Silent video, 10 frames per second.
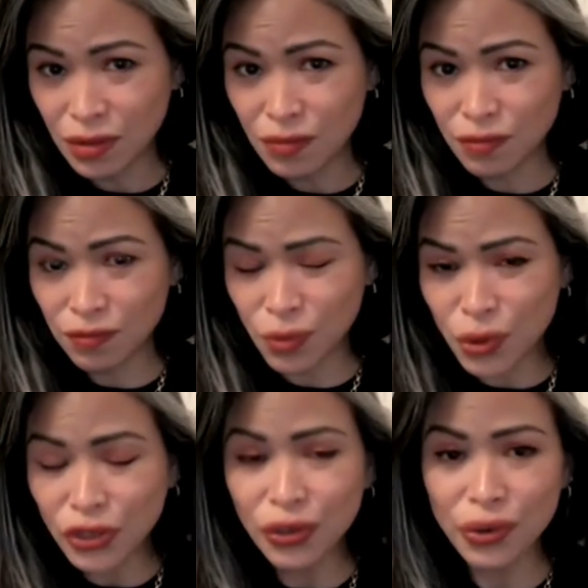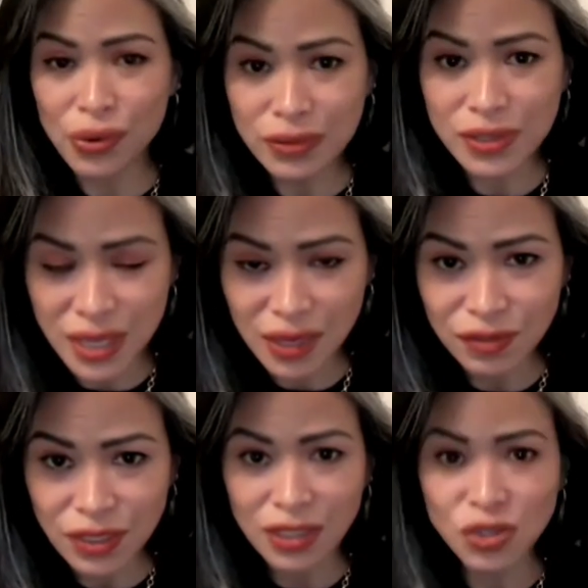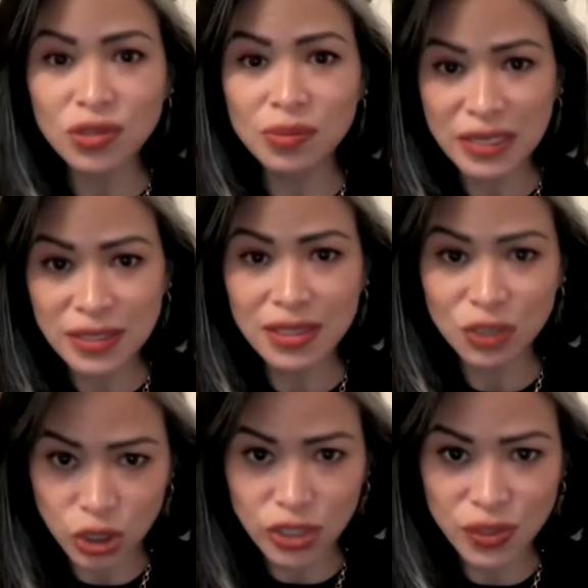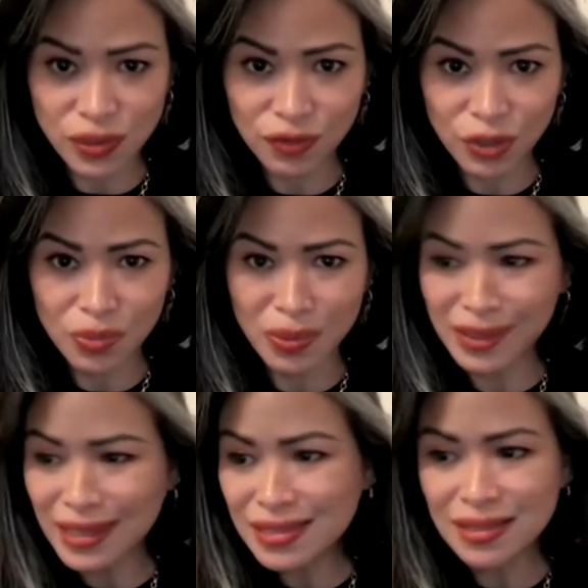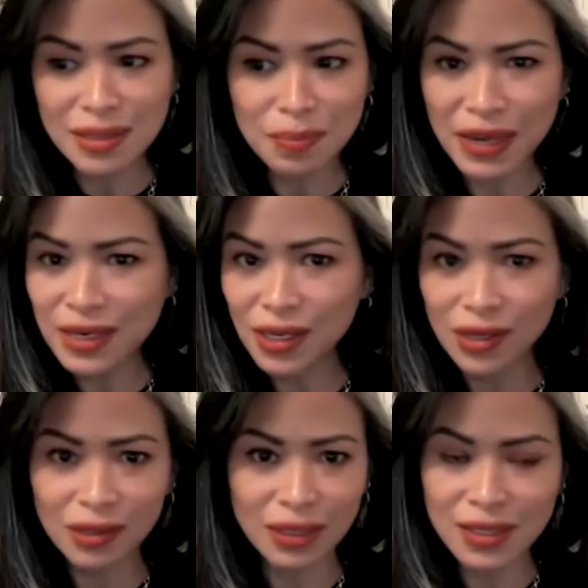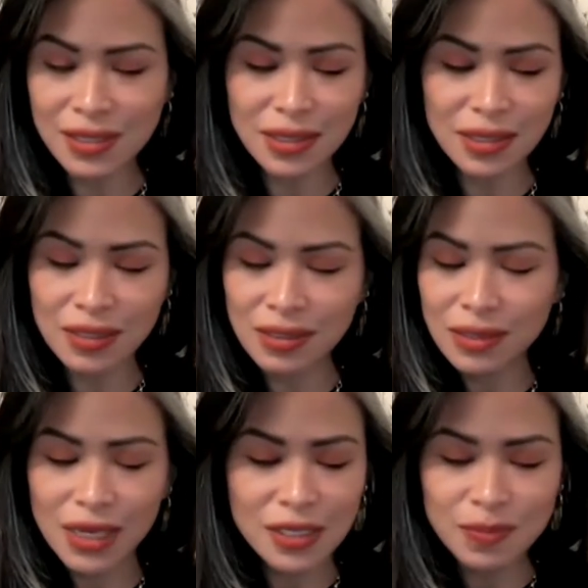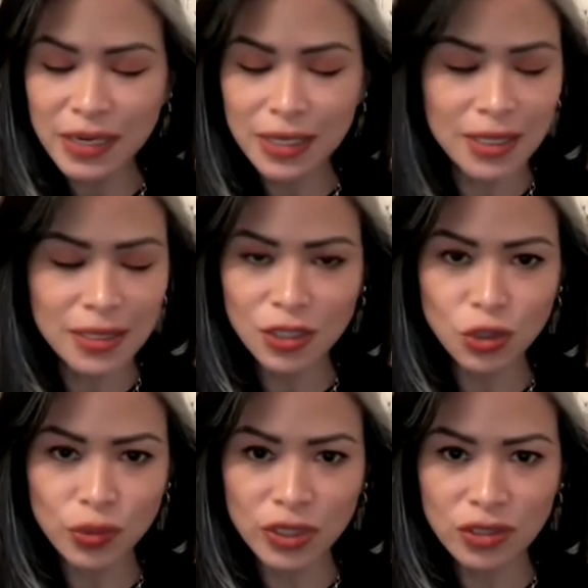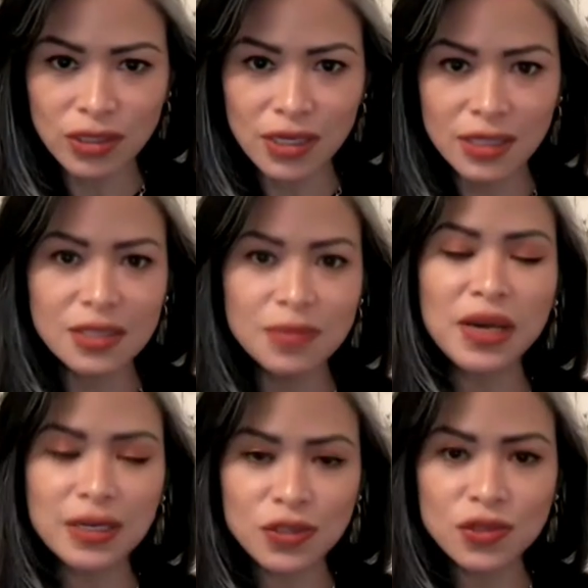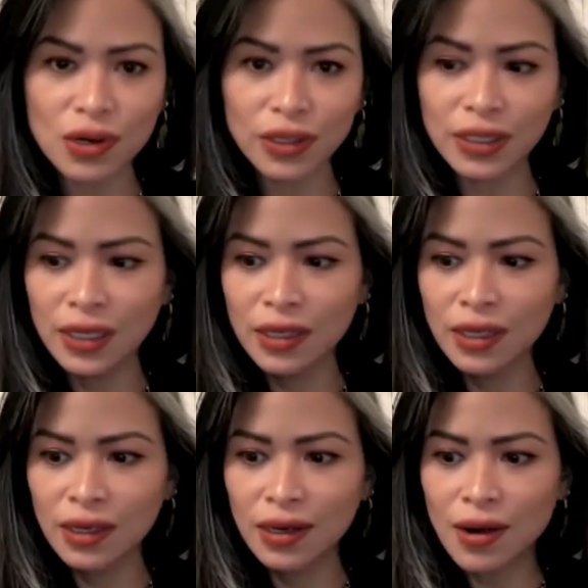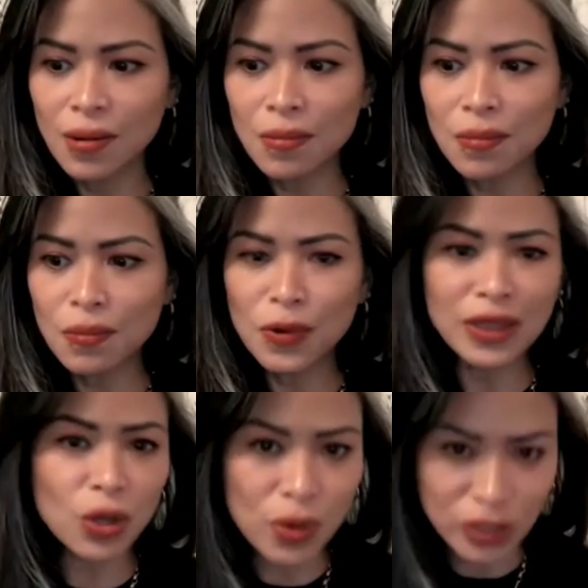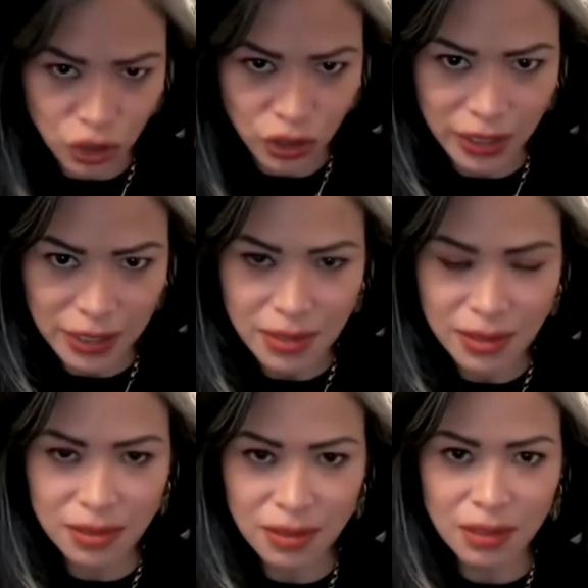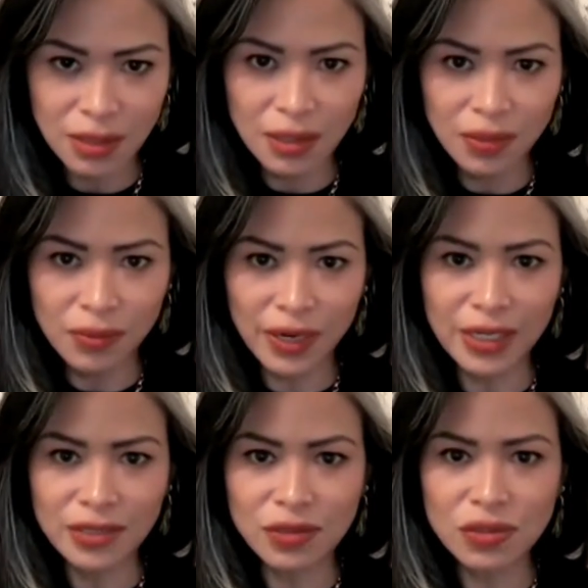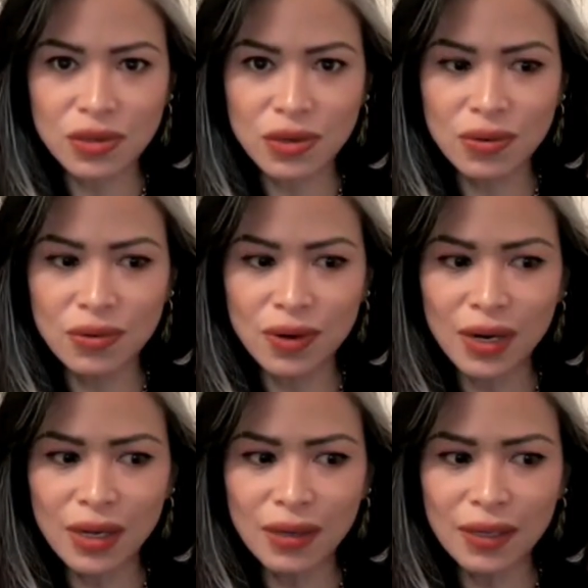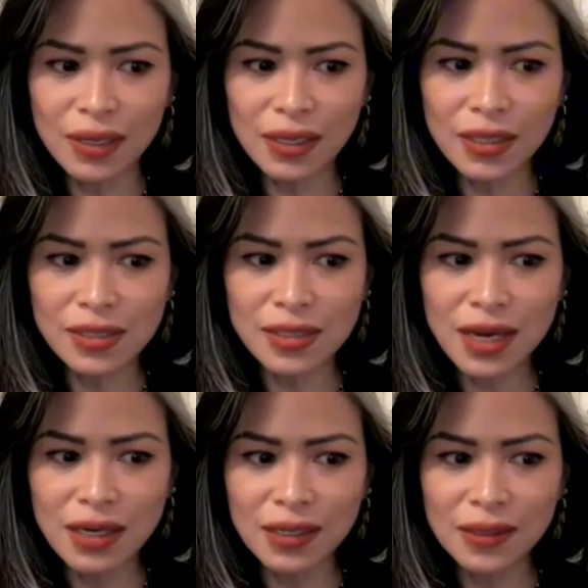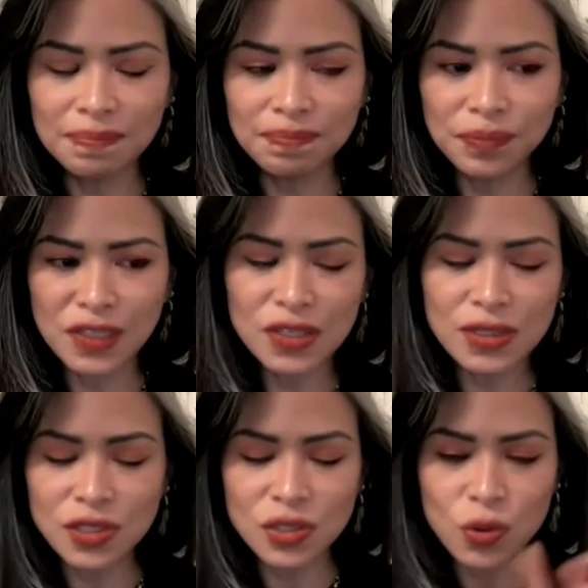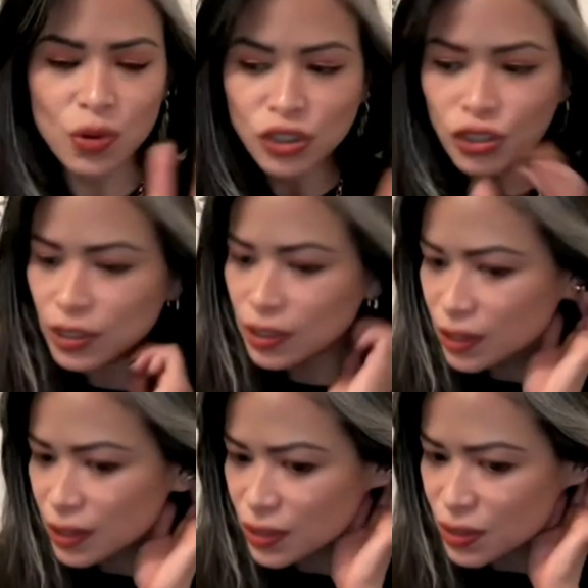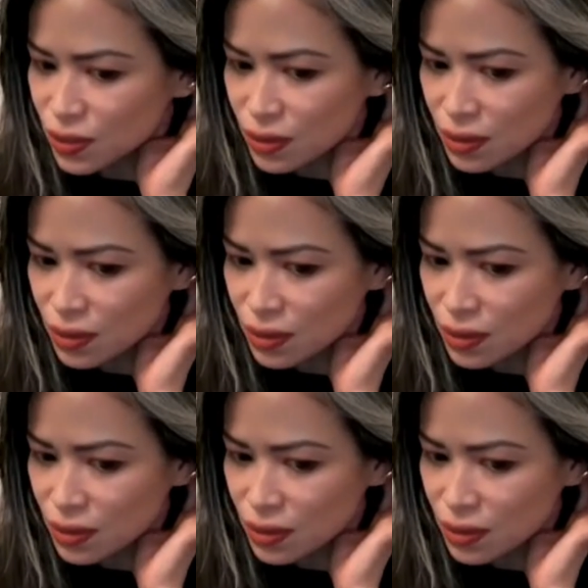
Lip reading: for your own safety and to the best interest of you. But that's a case by case situation and it depends on what the question is, right? So it's not this question is